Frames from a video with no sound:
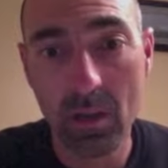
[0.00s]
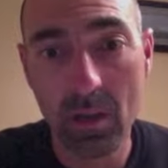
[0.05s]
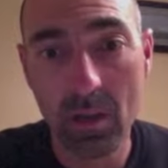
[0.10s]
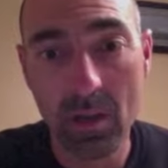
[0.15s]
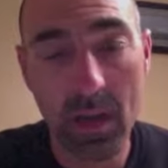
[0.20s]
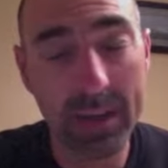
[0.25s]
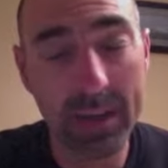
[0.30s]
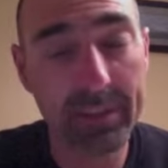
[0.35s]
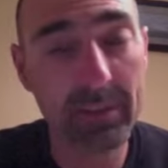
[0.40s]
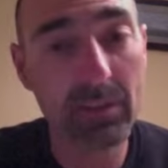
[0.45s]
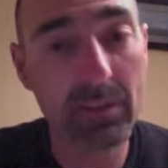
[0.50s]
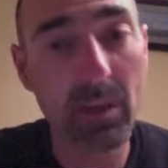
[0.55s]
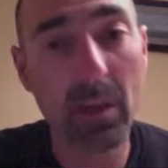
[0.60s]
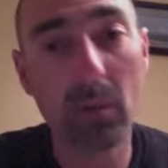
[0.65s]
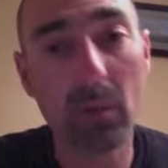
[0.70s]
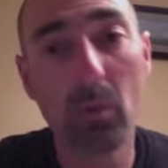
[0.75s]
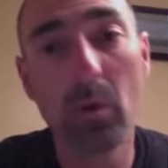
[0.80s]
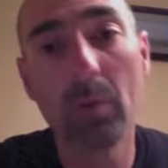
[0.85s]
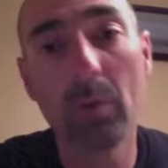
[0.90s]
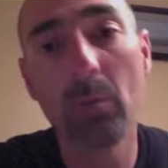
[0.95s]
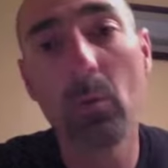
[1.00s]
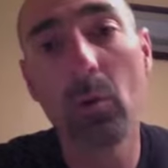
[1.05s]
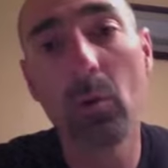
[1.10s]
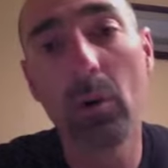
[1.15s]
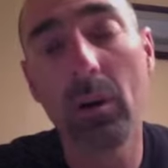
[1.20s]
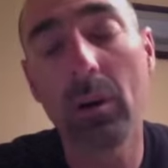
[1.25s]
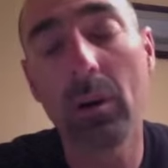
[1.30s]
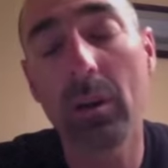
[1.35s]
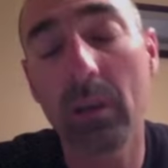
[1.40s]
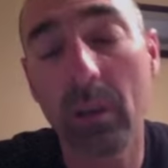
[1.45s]
I just thought of one
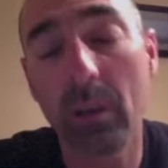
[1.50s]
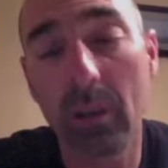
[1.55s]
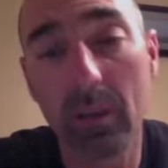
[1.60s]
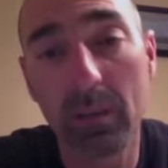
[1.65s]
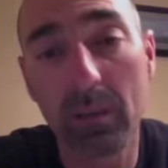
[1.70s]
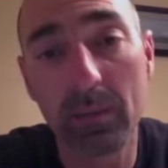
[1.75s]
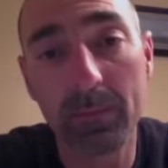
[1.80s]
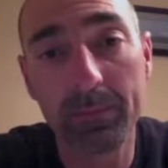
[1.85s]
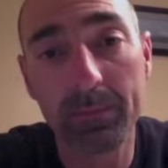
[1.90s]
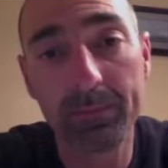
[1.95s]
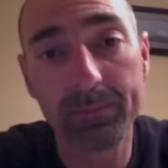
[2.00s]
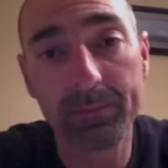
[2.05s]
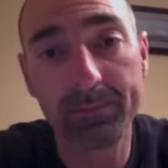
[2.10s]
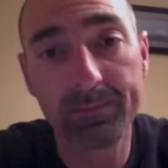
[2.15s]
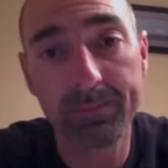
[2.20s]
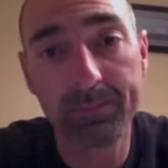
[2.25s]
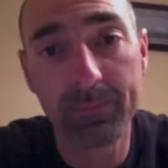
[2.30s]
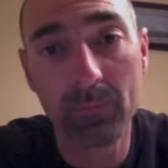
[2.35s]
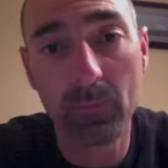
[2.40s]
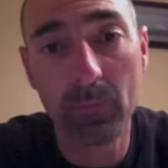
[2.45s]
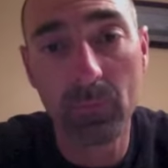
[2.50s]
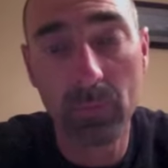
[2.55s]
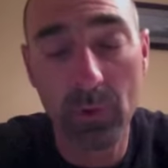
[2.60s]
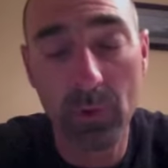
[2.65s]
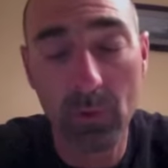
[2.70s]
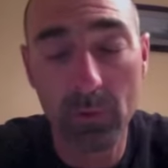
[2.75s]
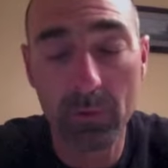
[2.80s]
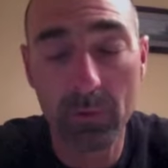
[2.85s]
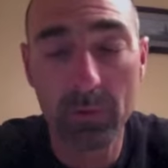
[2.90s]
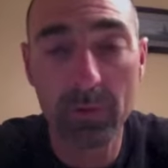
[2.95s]
more. Um, you
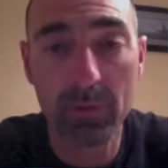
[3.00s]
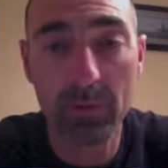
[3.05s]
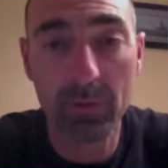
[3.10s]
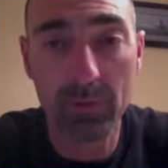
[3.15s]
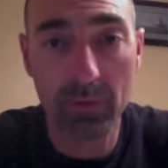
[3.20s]
know,